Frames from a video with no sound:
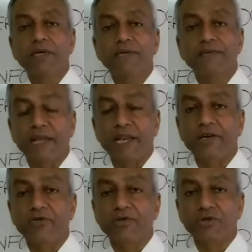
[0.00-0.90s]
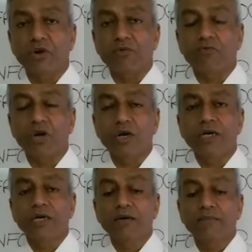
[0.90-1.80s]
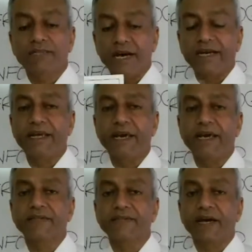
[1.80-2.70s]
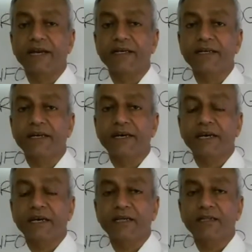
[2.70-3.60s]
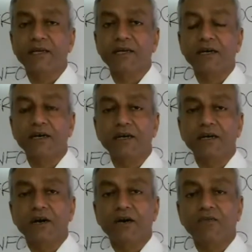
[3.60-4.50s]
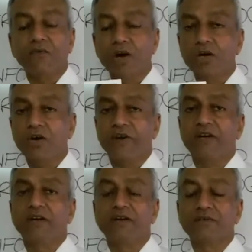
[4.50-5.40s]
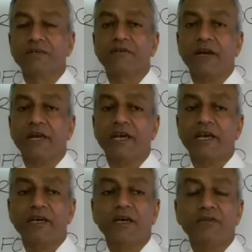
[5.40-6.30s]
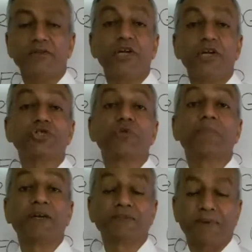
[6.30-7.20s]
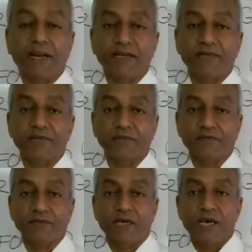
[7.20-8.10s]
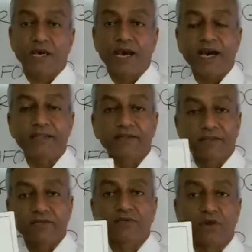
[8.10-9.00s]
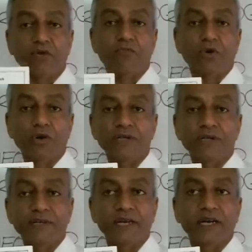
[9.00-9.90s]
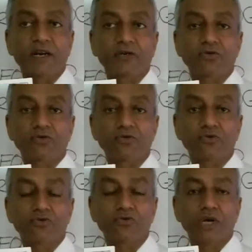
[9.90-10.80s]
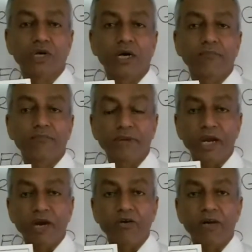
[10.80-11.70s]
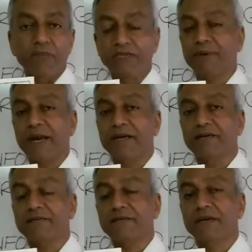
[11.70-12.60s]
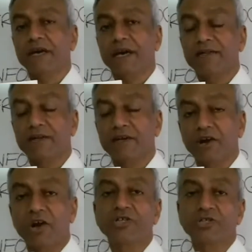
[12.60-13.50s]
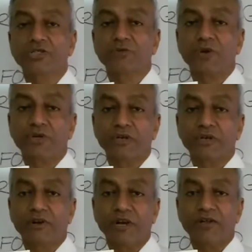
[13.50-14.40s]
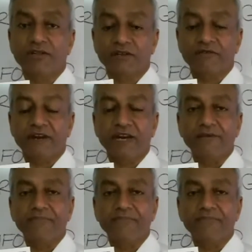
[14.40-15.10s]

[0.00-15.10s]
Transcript: selling you this logbook. But the idea is that in the world of fitness and training, there should be best practices. And this logbook is intended to bring out a best practice in the relationship between the trainer and the trainee.